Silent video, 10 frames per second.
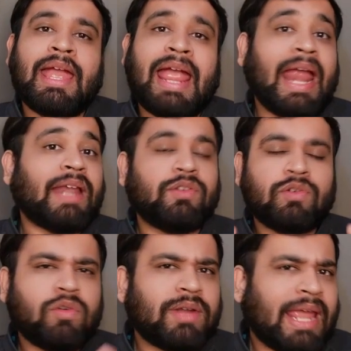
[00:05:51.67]
and you
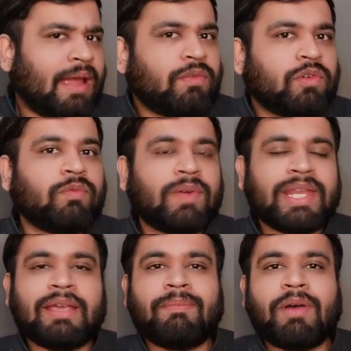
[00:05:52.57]
don't have to
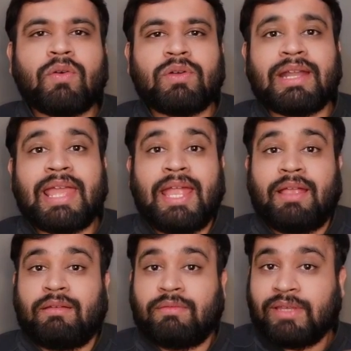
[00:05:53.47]
worry about like